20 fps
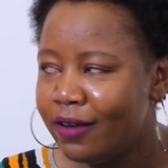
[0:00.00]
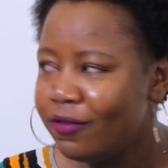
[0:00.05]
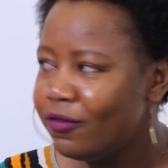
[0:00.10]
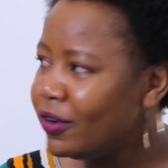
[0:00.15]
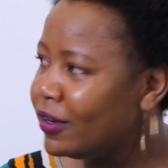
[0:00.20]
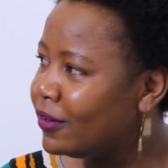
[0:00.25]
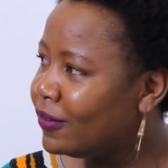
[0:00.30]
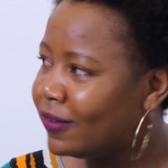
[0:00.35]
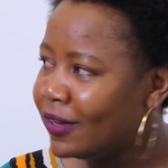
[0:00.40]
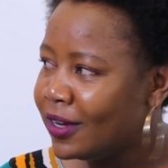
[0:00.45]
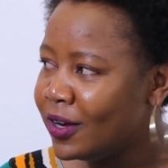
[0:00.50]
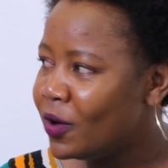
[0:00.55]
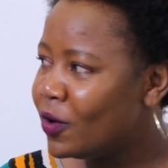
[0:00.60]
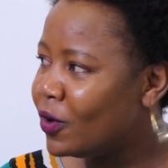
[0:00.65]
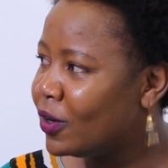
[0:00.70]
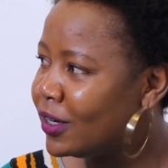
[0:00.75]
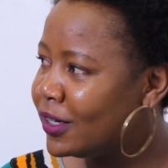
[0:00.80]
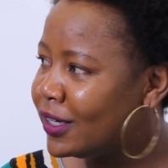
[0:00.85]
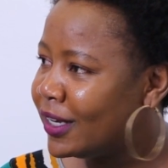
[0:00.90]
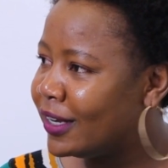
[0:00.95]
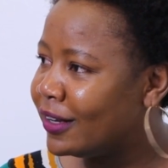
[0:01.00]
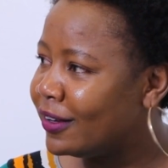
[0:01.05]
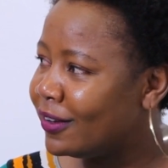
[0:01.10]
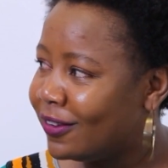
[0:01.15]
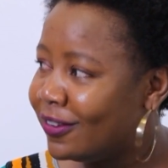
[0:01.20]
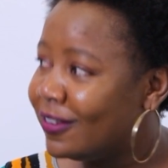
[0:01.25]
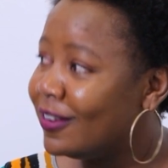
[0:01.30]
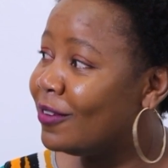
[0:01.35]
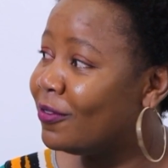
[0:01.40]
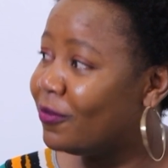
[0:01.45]
Every single day
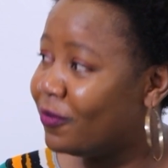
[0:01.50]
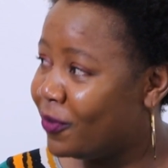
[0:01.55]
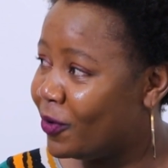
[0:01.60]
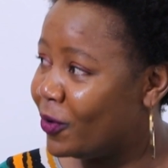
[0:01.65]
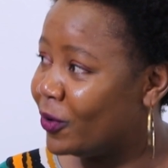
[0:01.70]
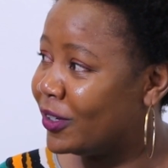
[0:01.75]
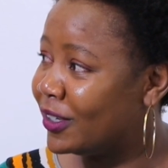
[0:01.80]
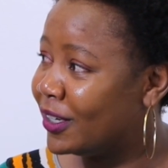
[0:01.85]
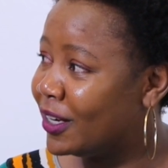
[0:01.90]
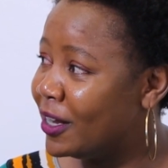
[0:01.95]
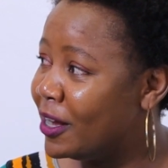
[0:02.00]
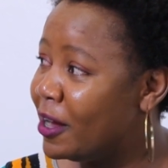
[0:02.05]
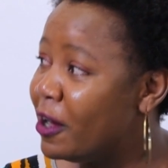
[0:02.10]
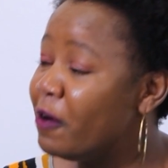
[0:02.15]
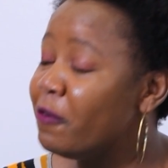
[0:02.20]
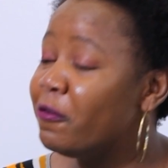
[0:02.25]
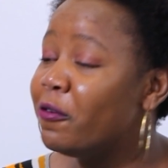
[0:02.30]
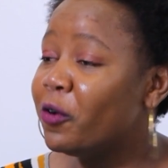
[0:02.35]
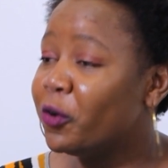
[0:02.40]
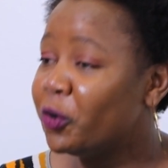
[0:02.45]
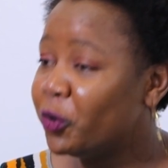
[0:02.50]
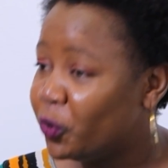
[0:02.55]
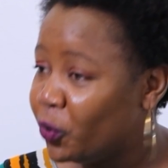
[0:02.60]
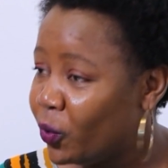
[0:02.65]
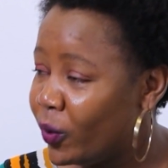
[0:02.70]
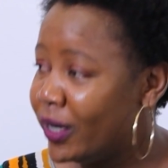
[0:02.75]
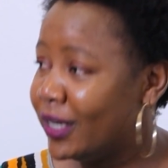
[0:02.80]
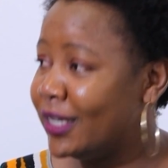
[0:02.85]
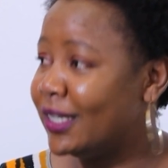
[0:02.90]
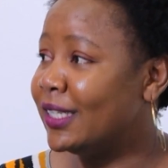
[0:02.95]
she fought. For
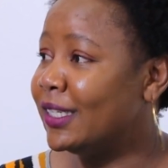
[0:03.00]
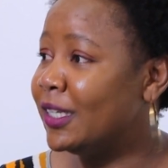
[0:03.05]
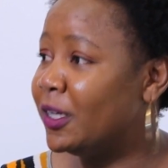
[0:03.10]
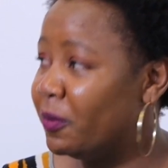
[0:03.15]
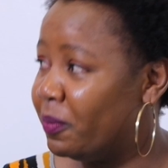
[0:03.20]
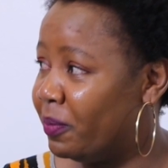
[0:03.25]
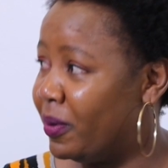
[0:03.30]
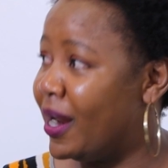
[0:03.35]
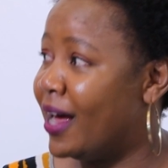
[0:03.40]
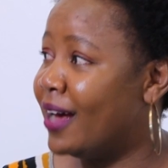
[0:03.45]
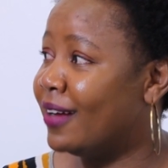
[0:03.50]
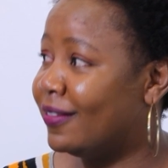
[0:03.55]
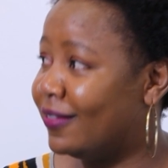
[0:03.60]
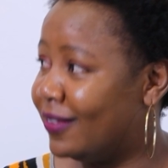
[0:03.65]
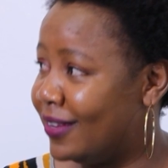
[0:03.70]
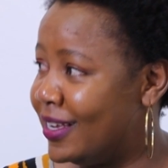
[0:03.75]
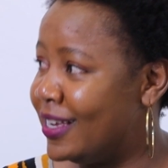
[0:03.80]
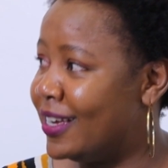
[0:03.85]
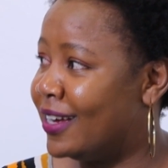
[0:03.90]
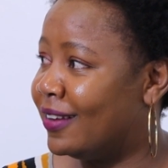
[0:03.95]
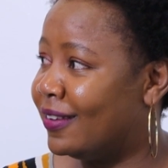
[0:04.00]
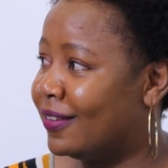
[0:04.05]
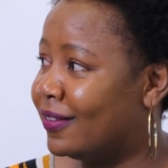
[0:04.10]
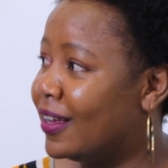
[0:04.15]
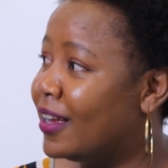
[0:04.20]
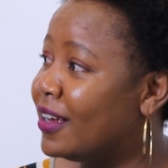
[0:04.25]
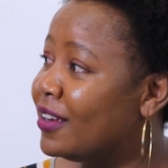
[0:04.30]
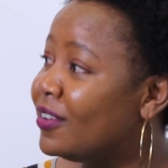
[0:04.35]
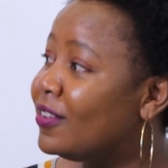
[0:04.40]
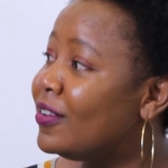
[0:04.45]
20 plus
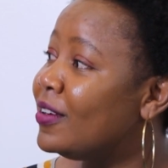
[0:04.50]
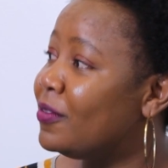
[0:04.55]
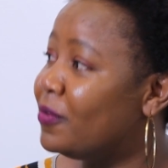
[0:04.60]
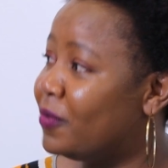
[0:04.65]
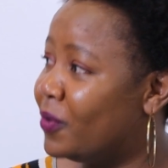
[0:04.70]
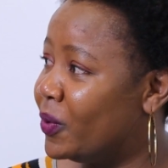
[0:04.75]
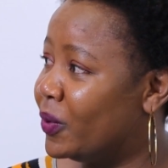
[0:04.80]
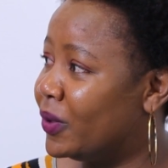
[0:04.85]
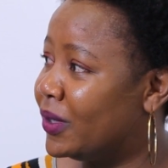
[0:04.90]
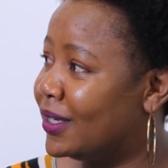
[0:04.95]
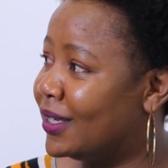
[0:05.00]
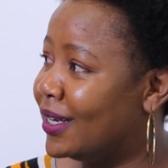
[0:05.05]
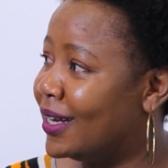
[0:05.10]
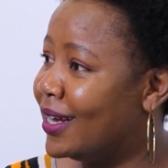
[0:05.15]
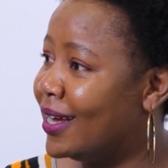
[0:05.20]
years she fought.